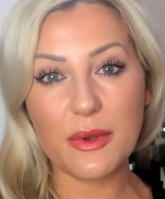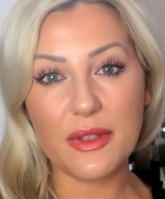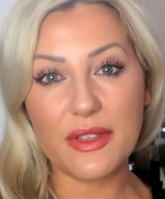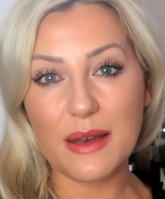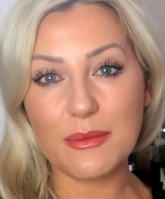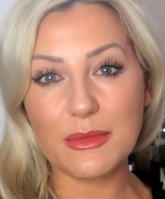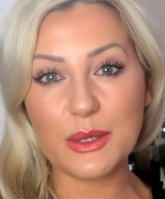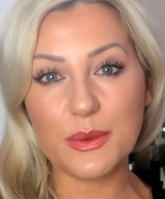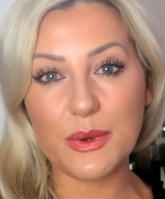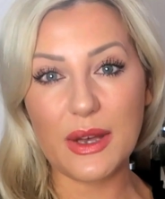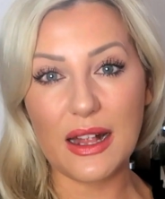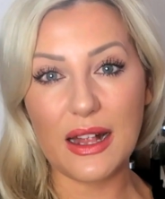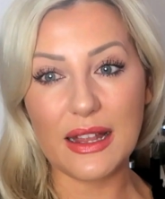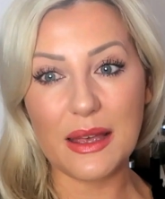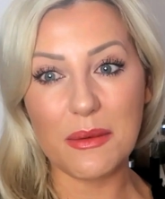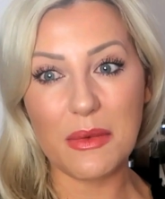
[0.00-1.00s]
with them as
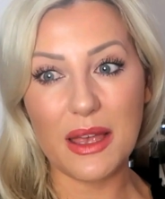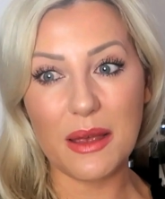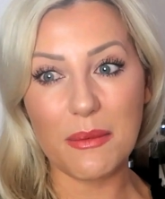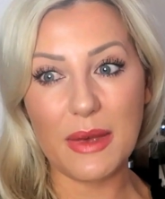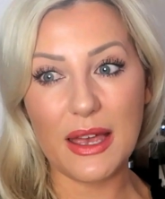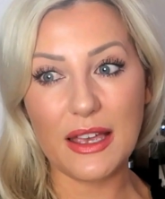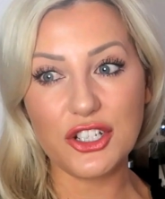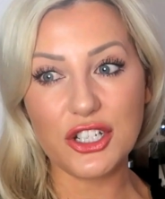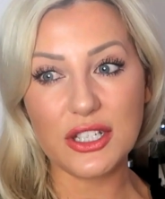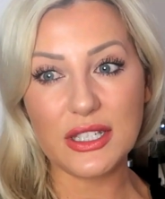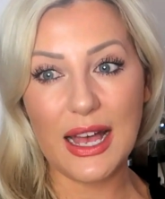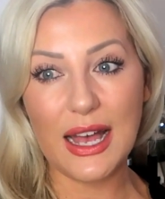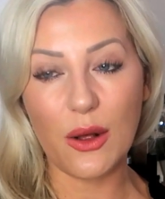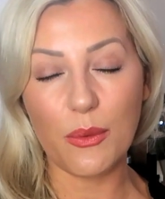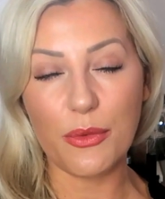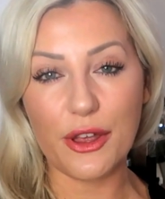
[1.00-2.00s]
well. It may just
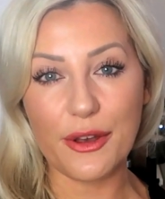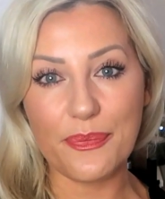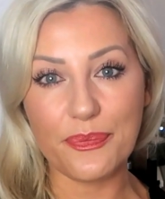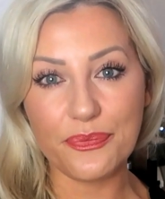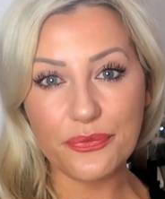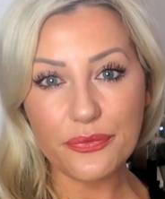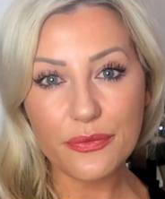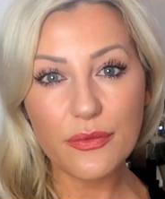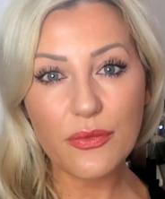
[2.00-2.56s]
help them.